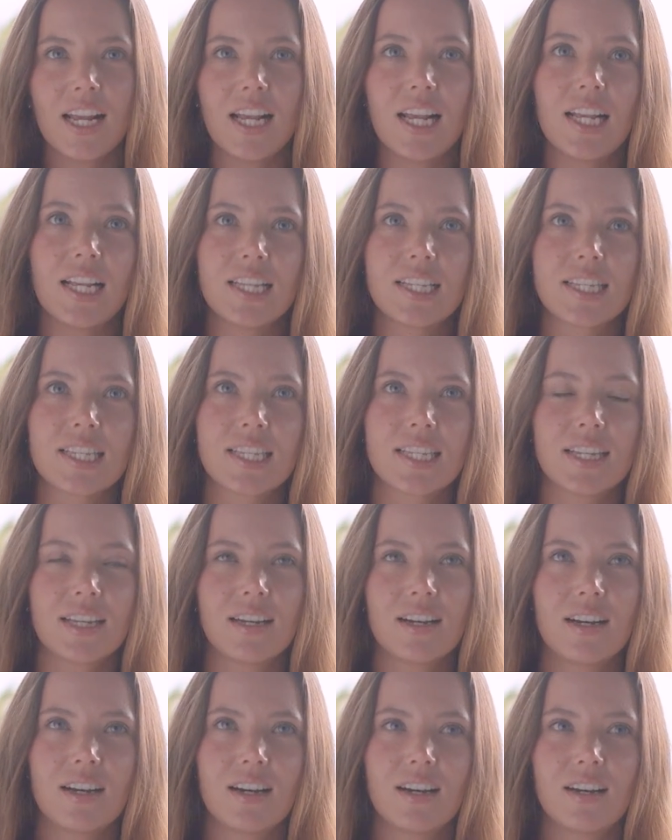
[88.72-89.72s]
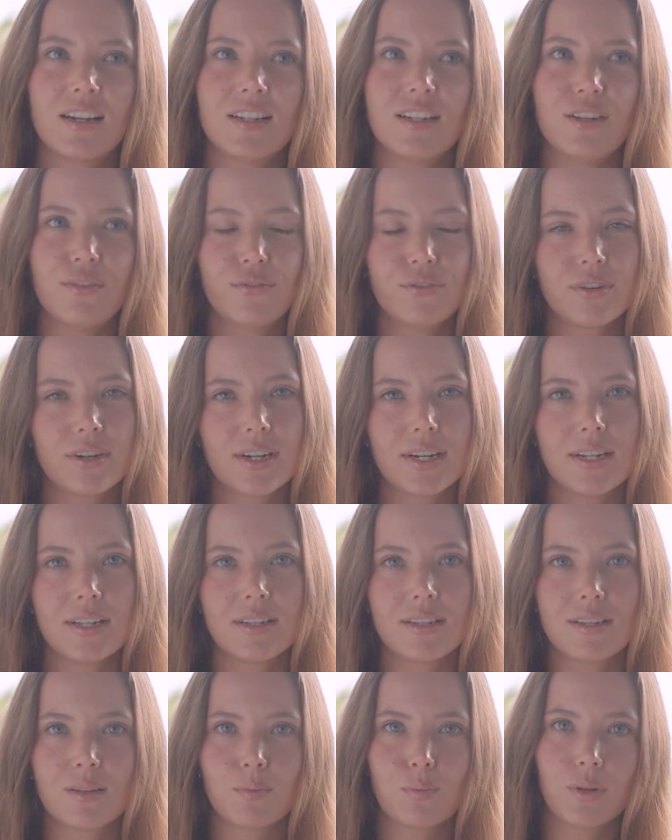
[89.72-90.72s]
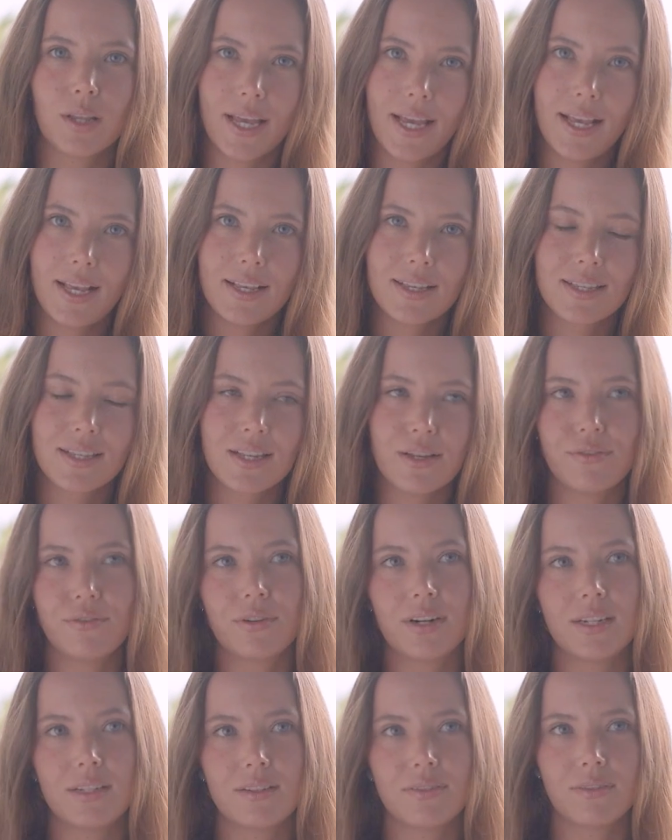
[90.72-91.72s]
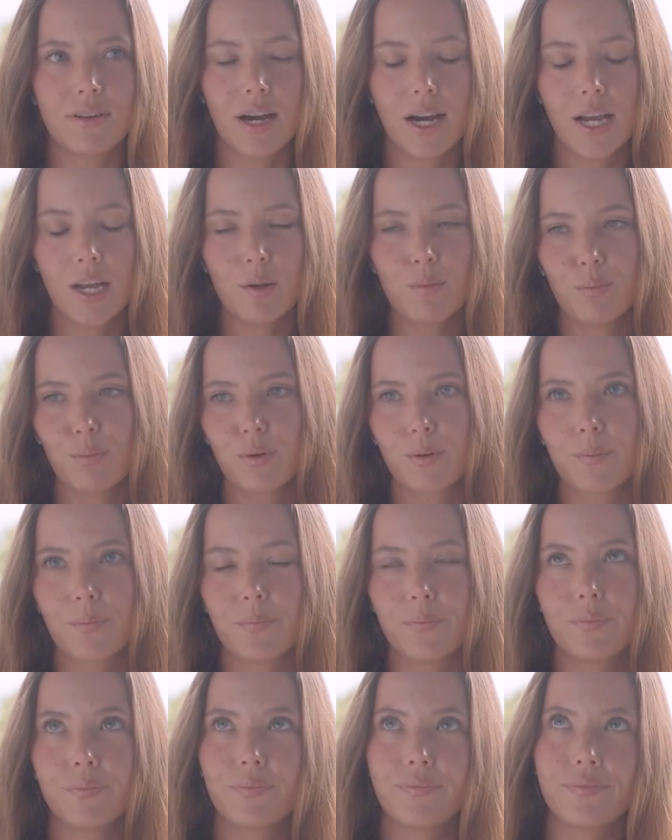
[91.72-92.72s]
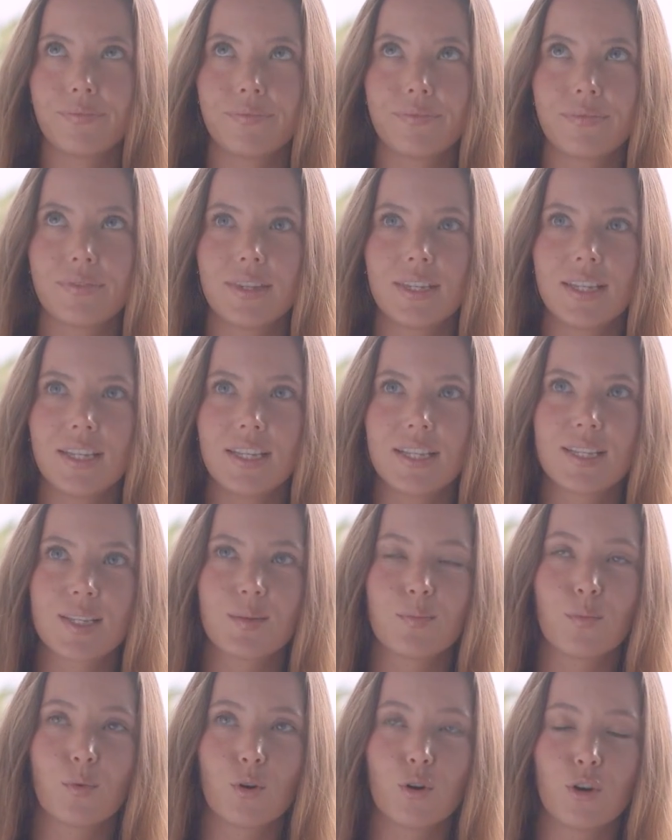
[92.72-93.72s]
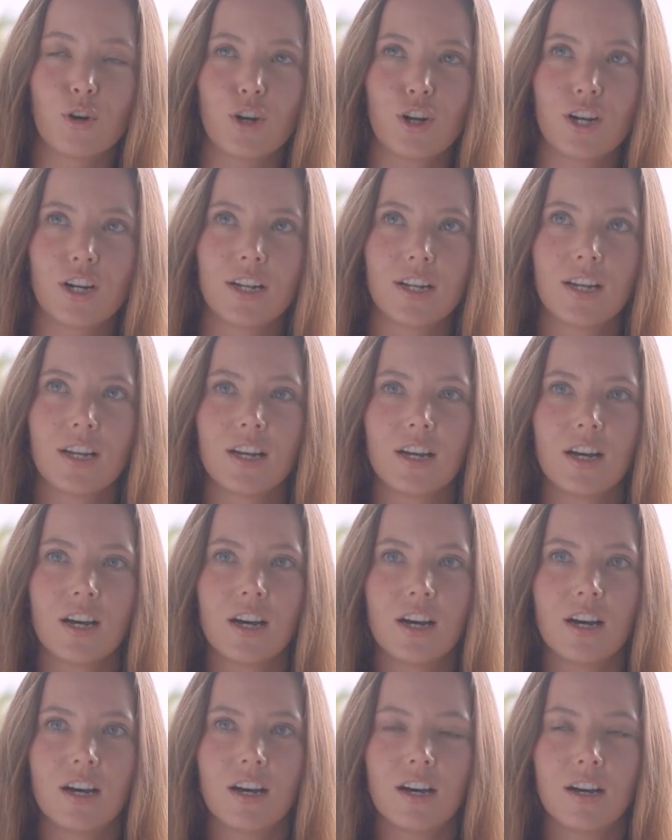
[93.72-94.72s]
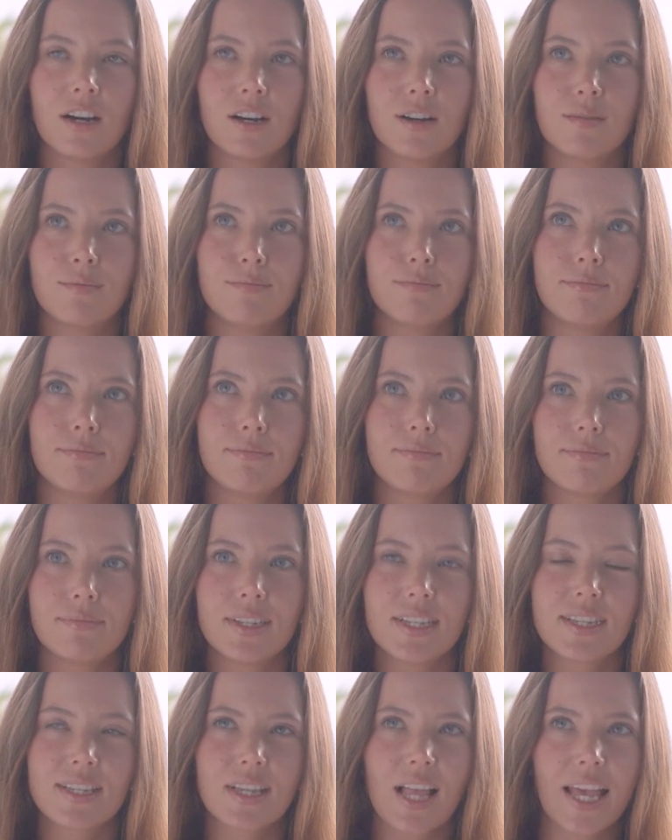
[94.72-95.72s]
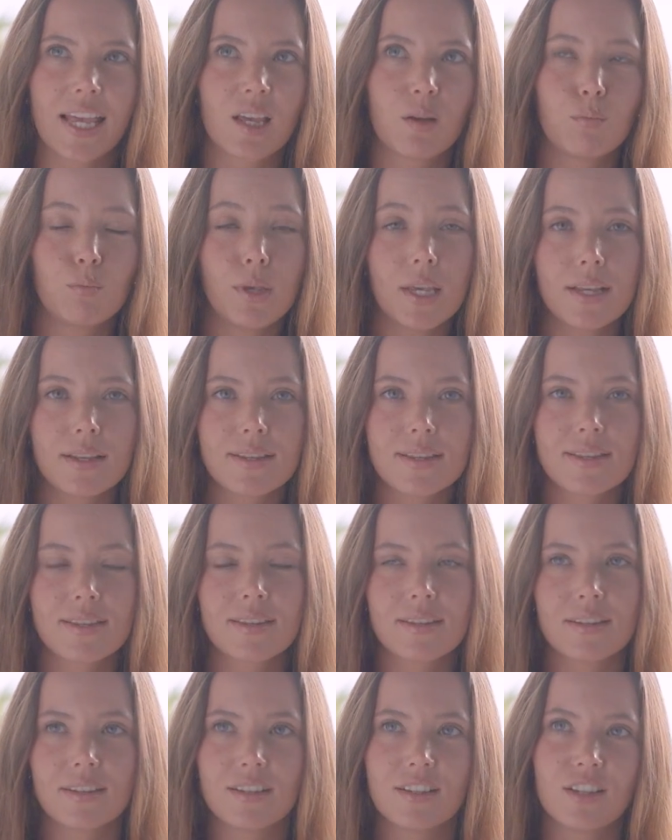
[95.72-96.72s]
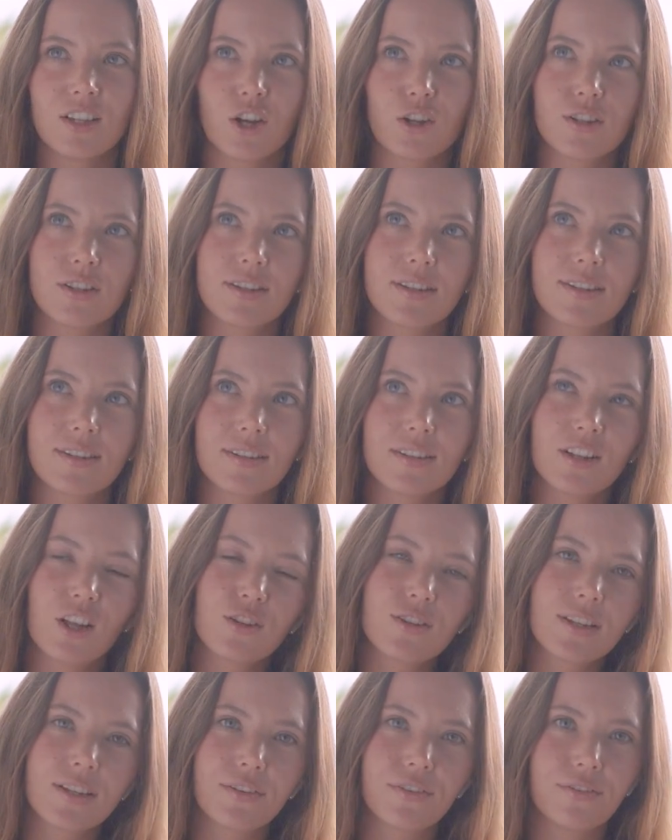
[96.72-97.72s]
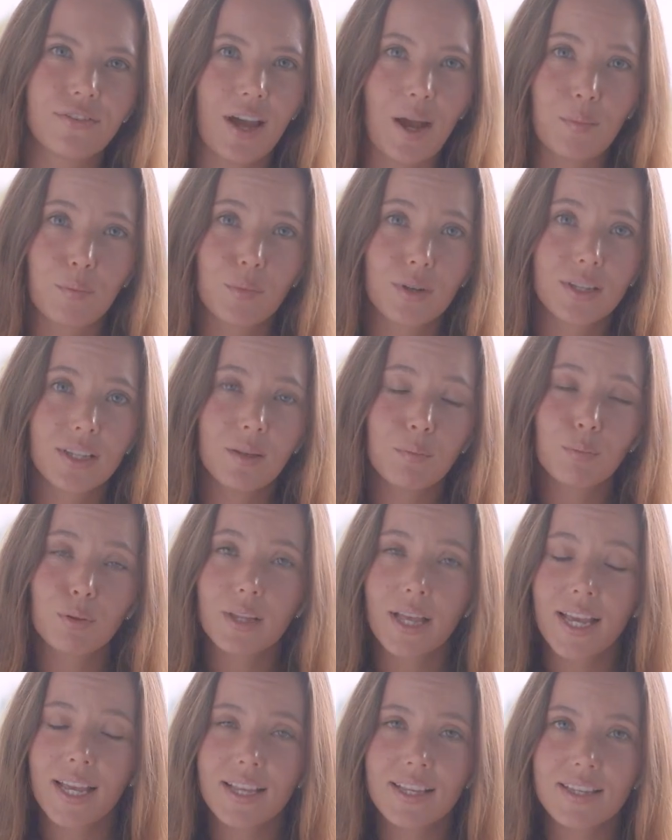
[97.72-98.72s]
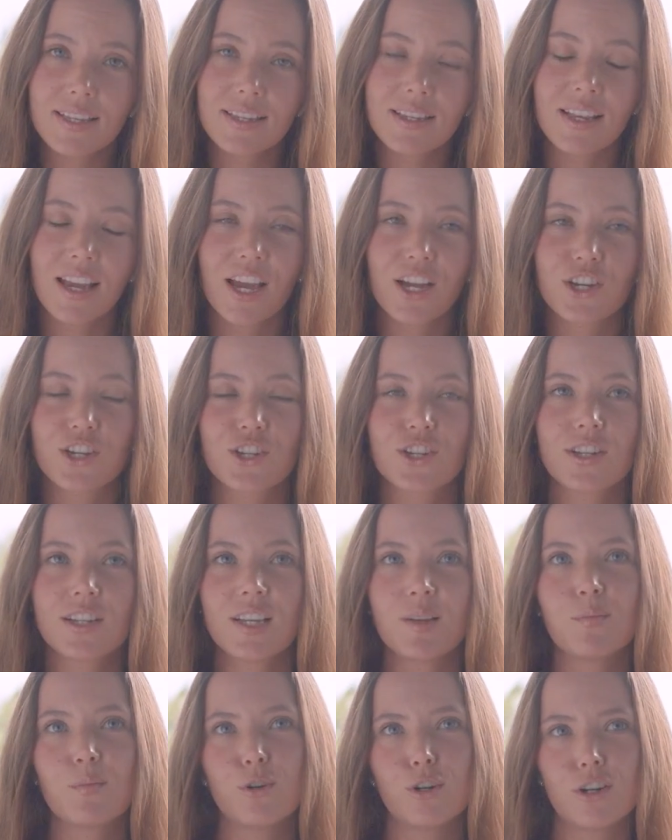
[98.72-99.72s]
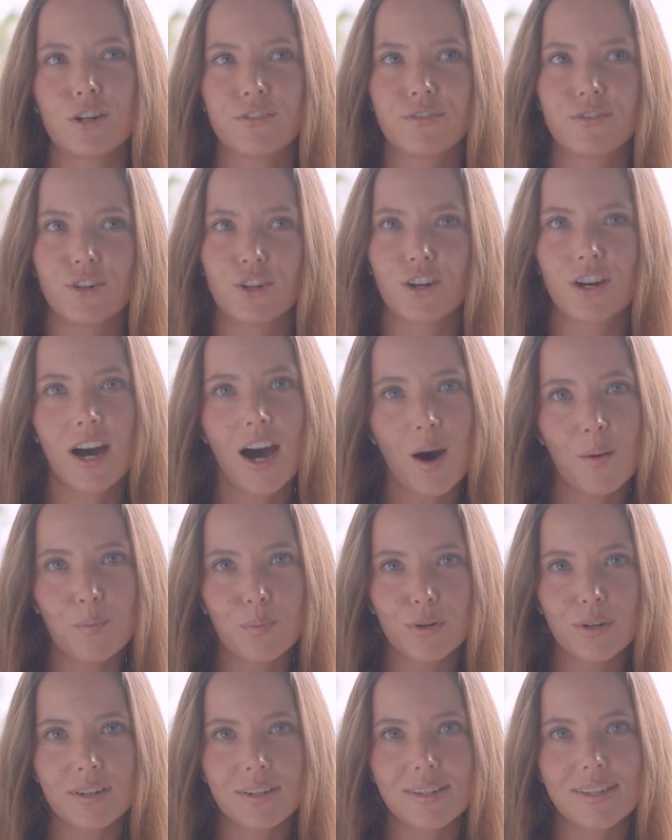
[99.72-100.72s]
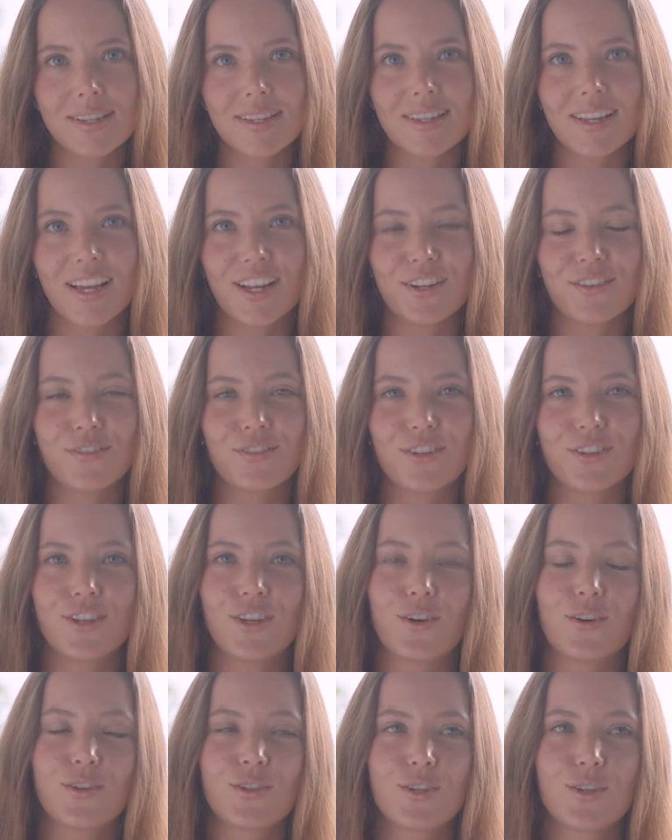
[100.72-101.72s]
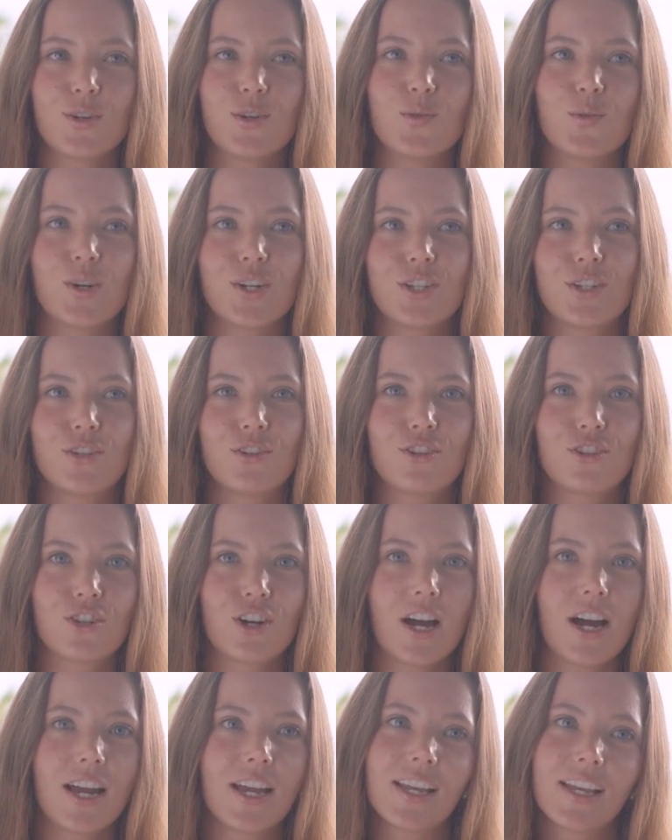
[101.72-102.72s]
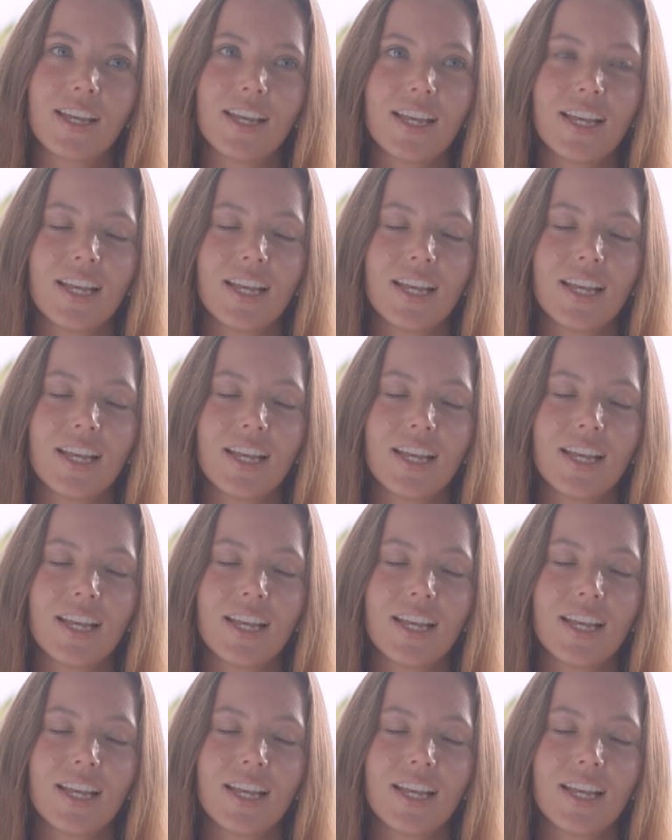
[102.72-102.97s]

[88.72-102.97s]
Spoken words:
It's a different place, different vibe. It's more, it's like a mix, not a family place, actually, more for couples and for those who want to try